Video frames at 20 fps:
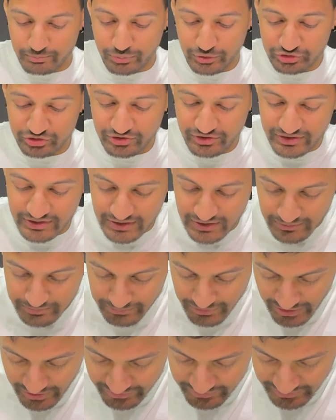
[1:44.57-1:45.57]
butchered the
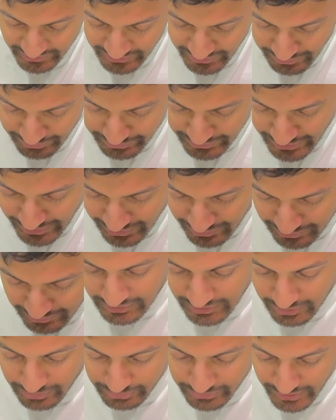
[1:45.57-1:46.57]
unboxing. Oh no.
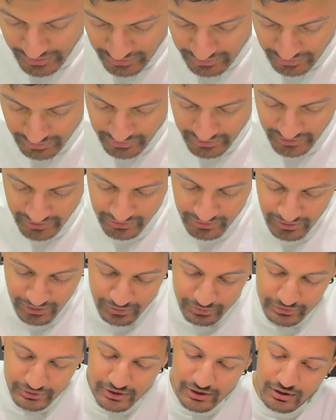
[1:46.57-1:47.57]
Oh no. Okay.
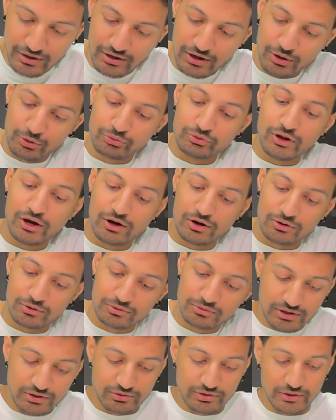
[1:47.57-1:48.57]
Oh no. Oh no.
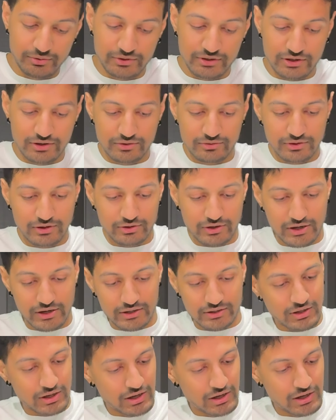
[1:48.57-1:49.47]
Oh, here we go. Okay.